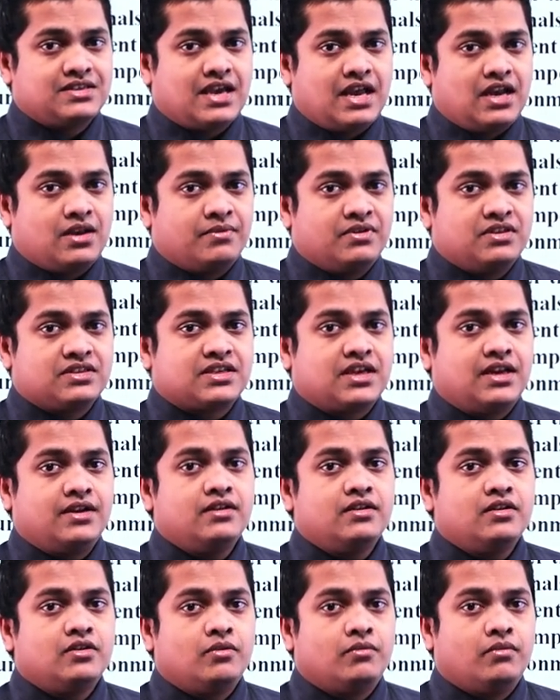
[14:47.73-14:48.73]
animals
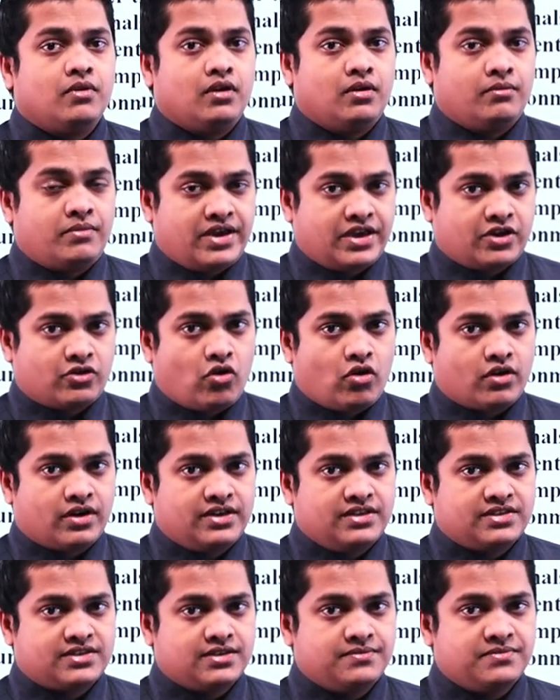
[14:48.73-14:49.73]
and
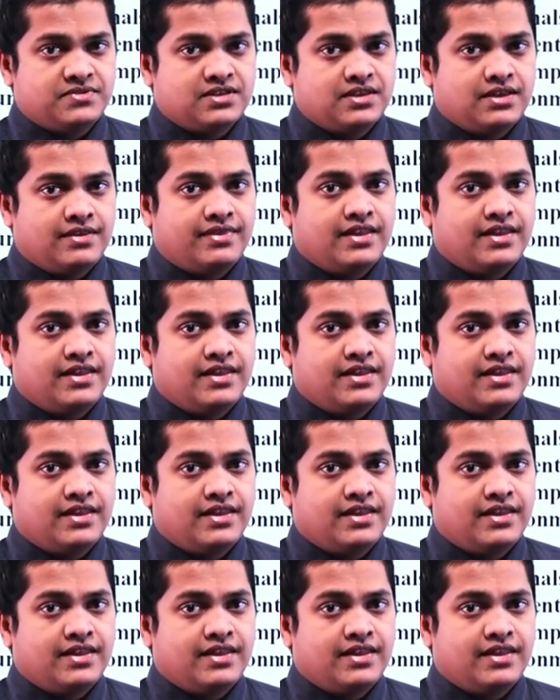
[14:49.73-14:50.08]
microorganisms.